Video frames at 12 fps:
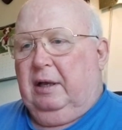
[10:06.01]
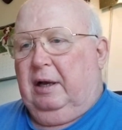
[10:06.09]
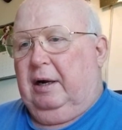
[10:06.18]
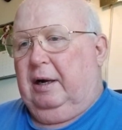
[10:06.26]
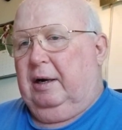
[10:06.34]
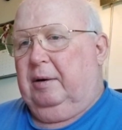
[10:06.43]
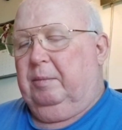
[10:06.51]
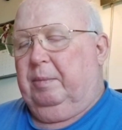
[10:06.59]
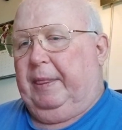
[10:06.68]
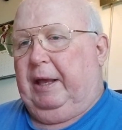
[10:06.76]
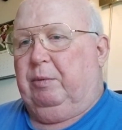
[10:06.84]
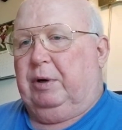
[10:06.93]

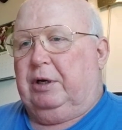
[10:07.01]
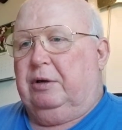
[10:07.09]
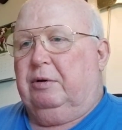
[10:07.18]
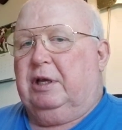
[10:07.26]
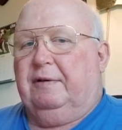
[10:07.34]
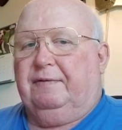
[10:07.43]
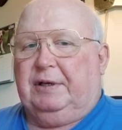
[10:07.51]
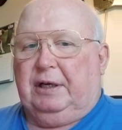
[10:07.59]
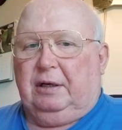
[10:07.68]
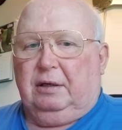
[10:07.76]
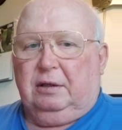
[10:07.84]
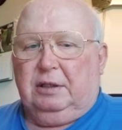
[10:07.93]
They would do
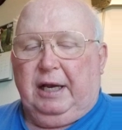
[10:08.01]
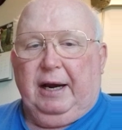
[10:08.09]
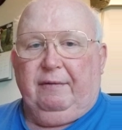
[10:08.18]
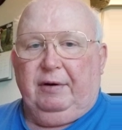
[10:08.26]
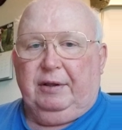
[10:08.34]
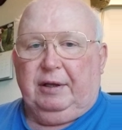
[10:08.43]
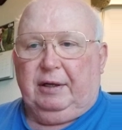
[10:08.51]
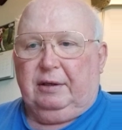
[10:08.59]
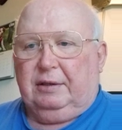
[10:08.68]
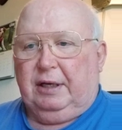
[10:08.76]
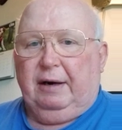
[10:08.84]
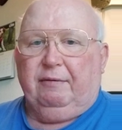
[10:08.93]
gifting to everything,
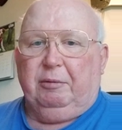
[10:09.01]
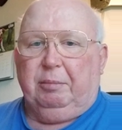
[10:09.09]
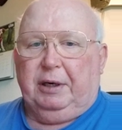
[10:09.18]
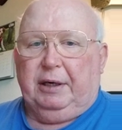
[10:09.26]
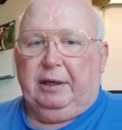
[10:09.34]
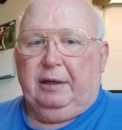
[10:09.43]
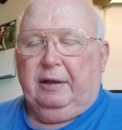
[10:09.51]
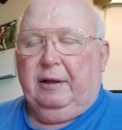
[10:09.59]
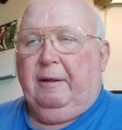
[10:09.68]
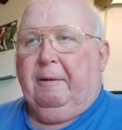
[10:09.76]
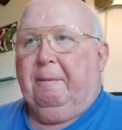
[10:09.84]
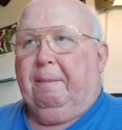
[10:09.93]
to everybody.
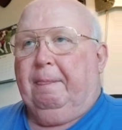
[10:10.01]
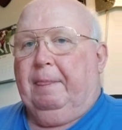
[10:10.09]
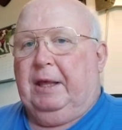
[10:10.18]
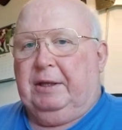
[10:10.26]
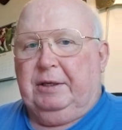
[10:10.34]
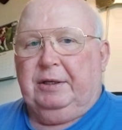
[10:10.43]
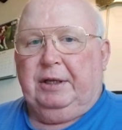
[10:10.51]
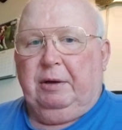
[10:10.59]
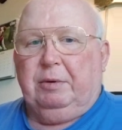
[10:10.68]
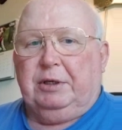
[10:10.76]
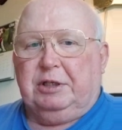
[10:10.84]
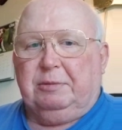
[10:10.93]
And then they
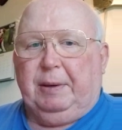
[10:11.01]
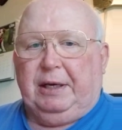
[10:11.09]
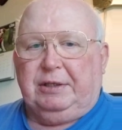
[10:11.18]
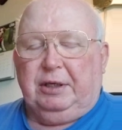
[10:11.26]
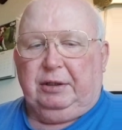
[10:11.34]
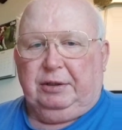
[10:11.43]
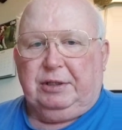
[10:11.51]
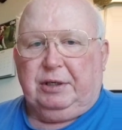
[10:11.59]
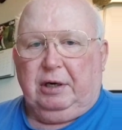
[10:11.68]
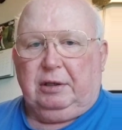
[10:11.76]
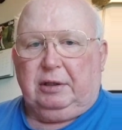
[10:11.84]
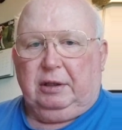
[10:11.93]
would just basically
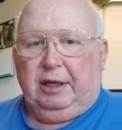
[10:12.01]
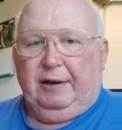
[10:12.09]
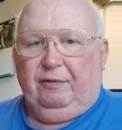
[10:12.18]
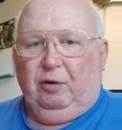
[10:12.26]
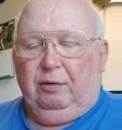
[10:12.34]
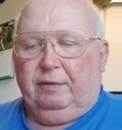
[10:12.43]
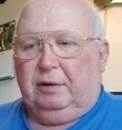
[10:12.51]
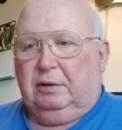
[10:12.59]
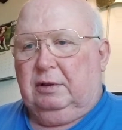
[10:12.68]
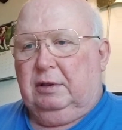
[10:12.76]
start their life over.